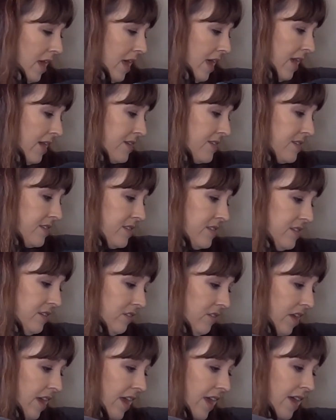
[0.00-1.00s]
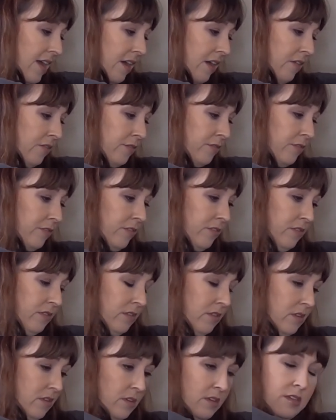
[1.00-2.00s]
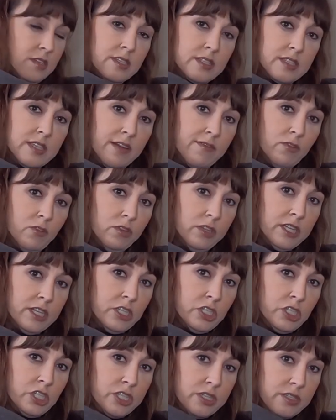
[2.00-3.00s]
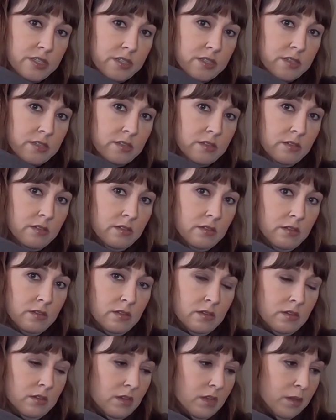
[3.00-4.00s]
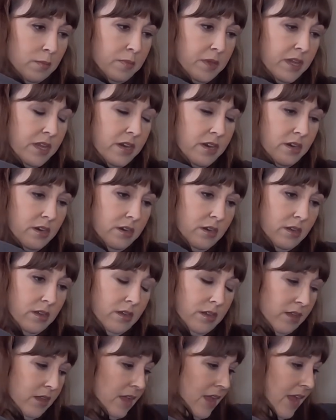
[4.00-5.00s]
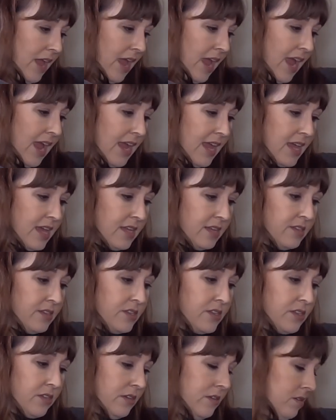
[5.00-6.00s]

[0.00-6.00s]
and I still have several inches up here and